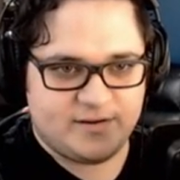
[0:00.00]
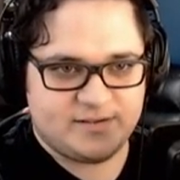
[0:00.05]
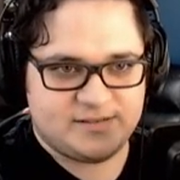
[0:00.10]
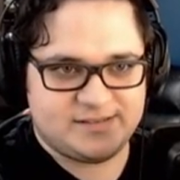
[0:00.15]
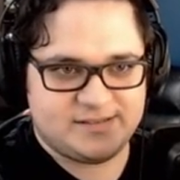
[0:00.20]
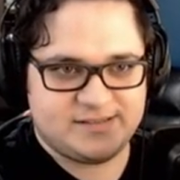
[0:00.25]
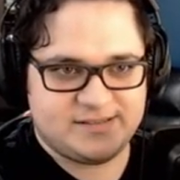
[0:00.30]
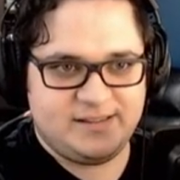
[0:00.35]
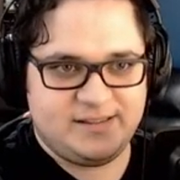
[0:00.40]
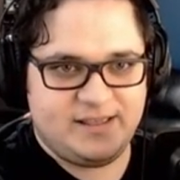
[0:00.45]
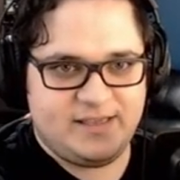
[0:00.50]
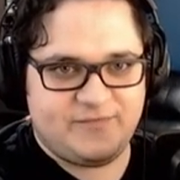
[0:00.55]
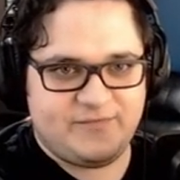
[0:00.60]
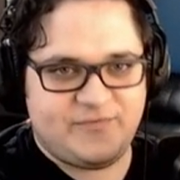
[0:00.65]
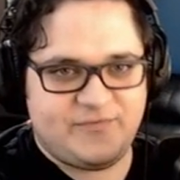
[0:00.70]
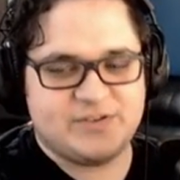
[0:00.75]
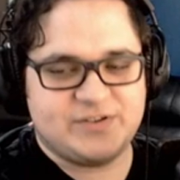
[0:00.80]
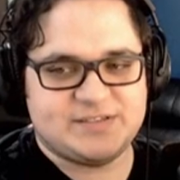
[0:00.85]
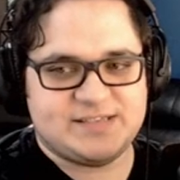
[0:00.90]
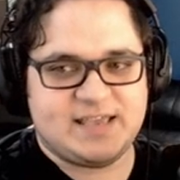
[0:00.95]
Mm-hmm. It
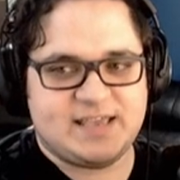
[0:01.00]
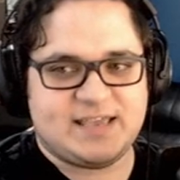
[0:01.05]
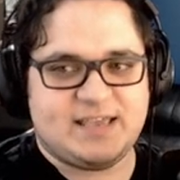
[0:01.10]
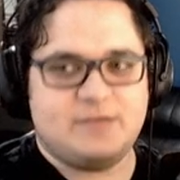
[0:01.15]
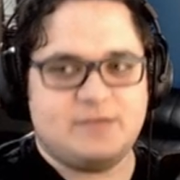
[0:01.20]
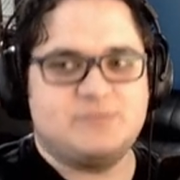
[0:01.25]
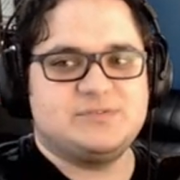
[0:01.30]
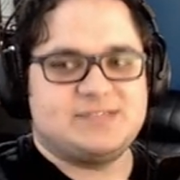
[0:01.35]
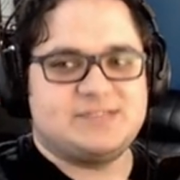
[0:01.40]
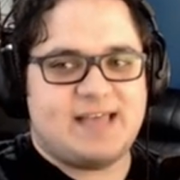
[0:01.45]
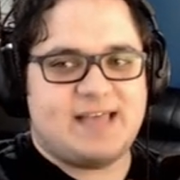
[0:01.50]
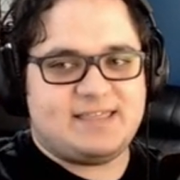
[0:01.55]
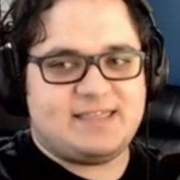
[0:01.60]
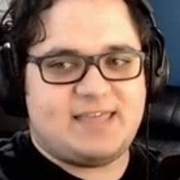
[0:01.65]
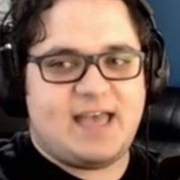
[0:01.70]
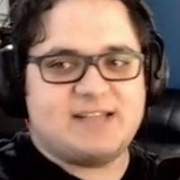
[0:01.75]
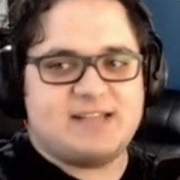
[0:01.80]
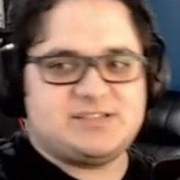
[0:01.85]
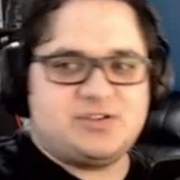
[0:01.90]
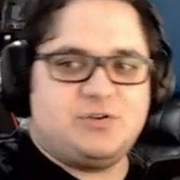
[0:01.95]
feels like it was like
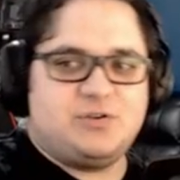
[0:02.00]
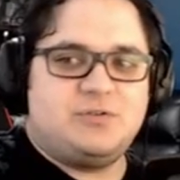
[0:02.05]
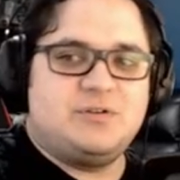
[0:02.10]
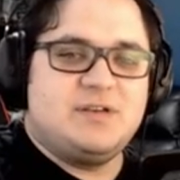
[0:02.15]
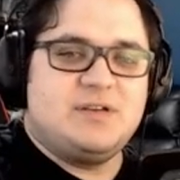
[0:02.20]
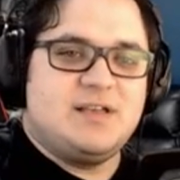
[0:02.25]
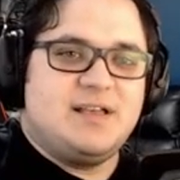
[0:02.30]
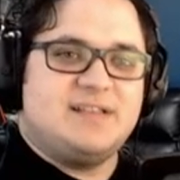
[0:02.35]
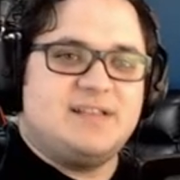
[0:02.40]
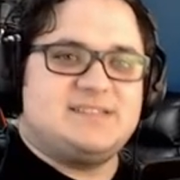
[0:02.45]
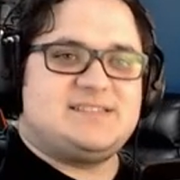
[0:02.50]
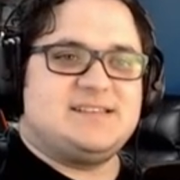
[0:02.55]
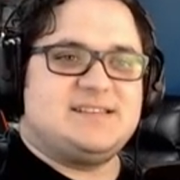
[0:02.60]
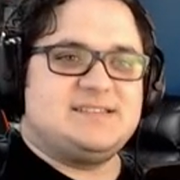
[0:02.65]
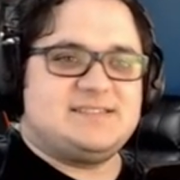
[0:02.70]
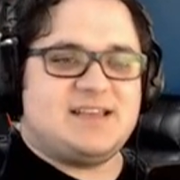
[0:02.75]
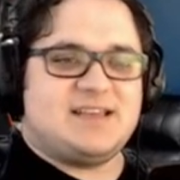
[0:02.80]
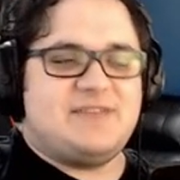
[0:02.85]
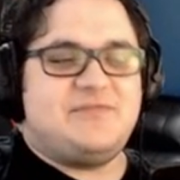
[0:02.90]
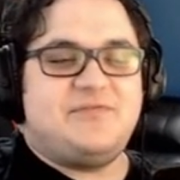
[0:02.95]
that. So
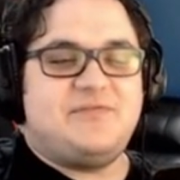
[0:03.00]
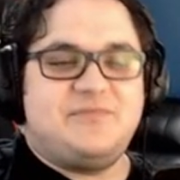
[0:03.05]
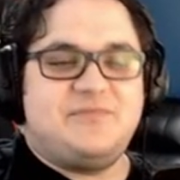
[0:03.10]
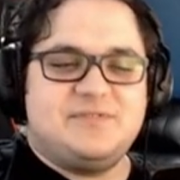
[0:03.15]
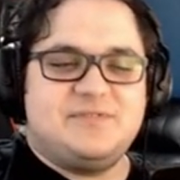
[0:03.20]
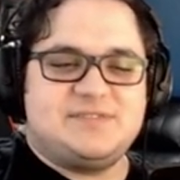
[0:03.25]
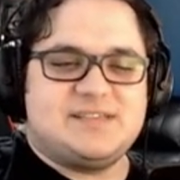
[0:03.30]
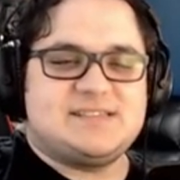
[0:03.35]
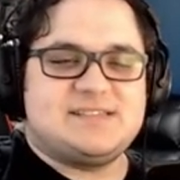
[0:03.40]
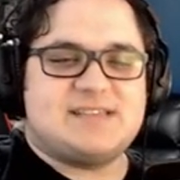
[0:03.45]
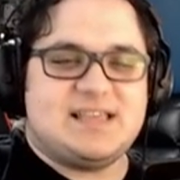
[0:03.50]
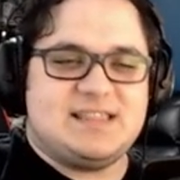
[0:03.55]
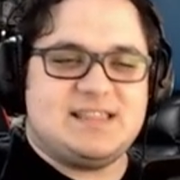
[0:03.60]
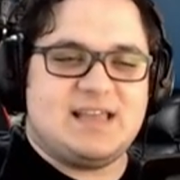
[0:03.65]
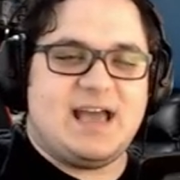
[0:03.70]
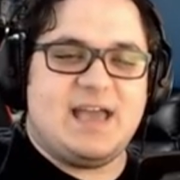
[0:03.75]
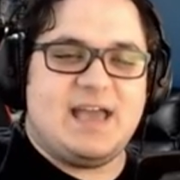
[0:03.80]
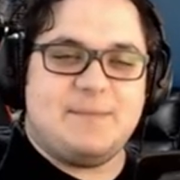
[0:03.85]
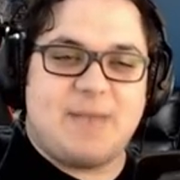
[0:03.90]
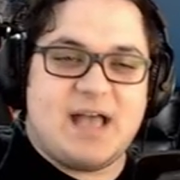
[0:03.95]
since I since I,
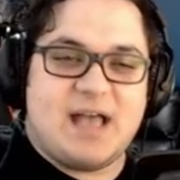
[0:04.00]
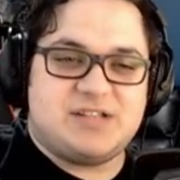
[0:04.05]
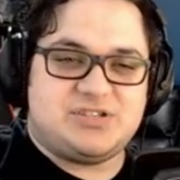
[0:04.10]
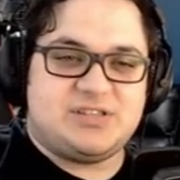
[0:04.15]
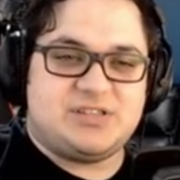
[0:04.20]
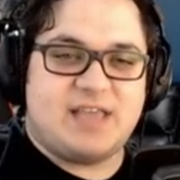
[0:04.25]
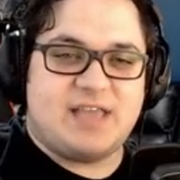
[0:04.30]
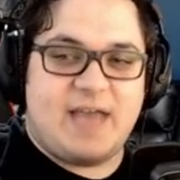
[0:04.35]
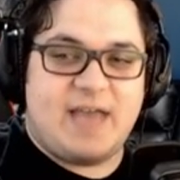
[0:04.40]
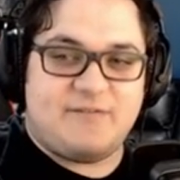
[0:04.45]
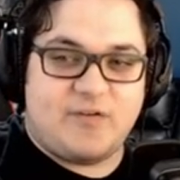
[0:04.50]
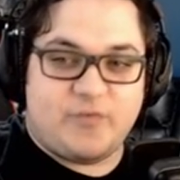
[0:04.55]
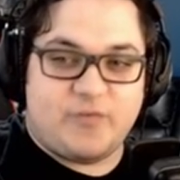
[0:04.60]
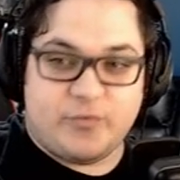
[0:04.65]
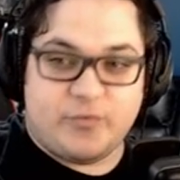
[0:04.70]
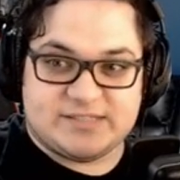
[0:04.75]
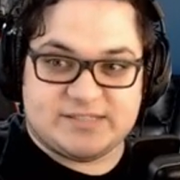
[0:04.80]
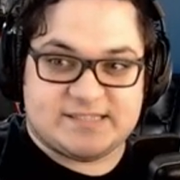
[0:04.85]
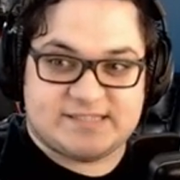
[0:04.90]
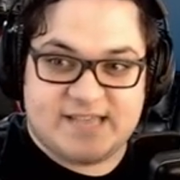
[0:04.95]
I imagine they have
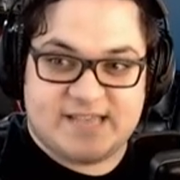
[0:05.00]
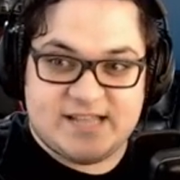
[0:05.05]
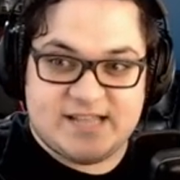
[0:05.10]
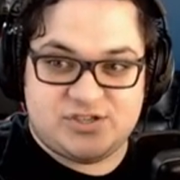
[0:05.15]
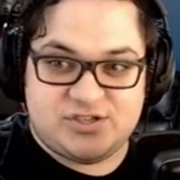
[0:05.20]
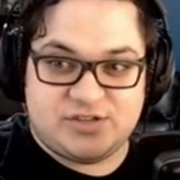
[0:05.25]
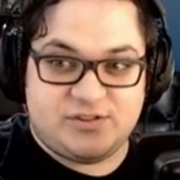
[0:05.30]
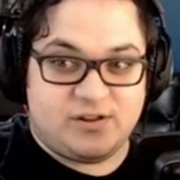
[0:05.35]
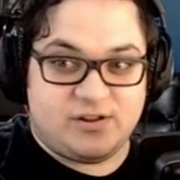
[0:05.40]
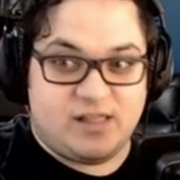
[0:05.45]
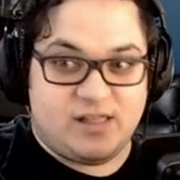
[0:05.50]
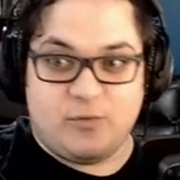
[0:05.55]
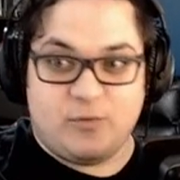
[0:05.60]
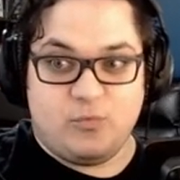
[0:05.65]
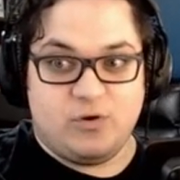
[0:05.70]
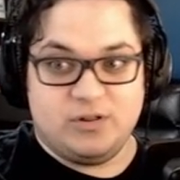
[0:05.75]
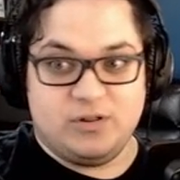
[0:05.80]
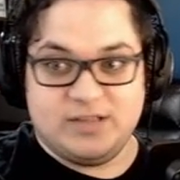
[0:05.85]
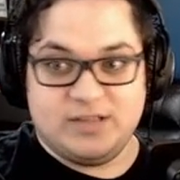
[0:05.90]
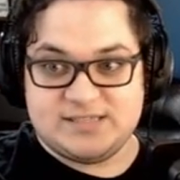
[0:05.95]
everyone's attention, they're like,
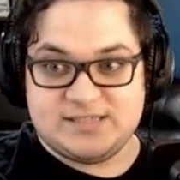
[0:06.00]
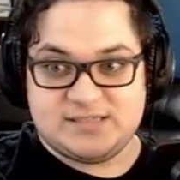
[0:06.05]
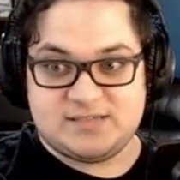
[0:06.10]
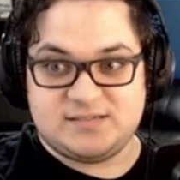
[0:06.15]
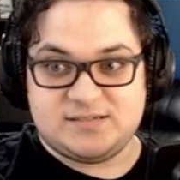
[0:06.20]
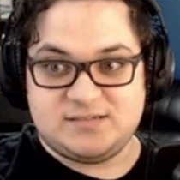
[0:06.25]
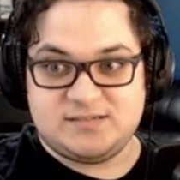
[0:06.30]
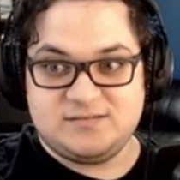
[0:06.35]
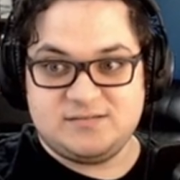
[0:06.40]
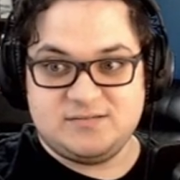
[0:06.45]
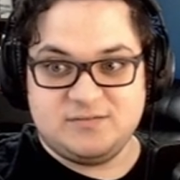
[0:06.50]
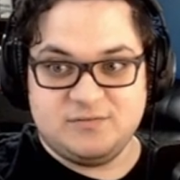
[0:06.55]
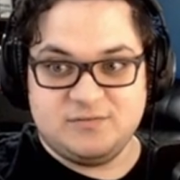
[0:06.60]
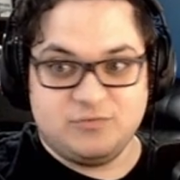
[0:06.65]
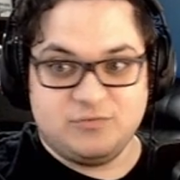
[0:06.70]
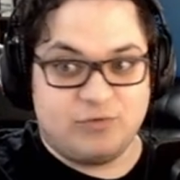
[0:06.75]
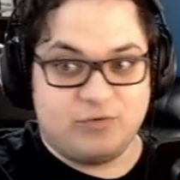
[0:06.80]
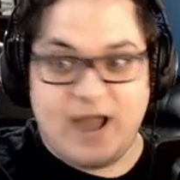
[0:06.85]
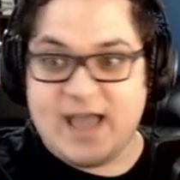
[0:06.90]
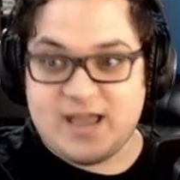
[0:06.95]
well, let's
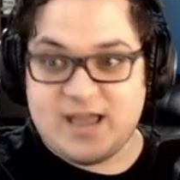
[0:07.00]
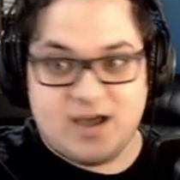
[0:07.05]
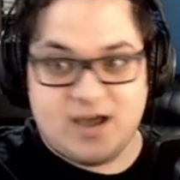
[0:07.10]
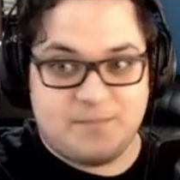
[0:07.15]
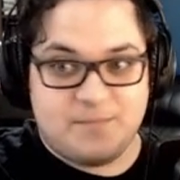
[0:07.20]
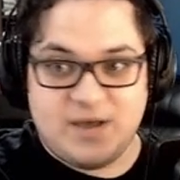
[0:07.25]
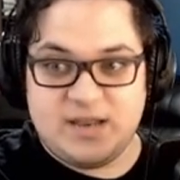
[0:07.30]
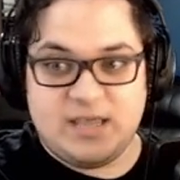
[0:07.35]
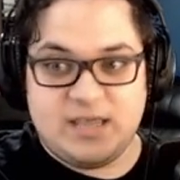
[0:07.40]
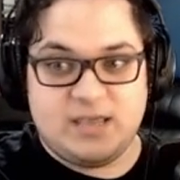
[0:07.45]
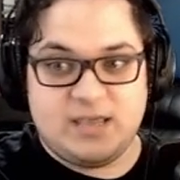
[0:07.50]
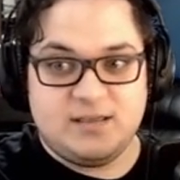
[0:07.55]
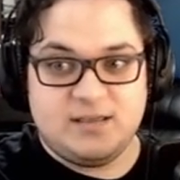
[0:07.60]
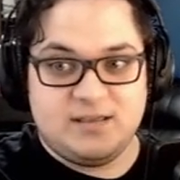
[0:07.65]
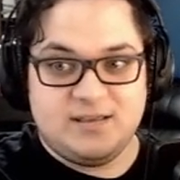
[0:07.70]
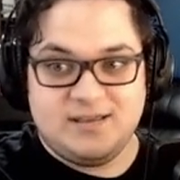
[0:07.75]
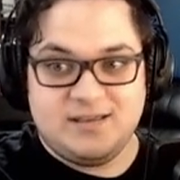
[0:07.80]
rack up money.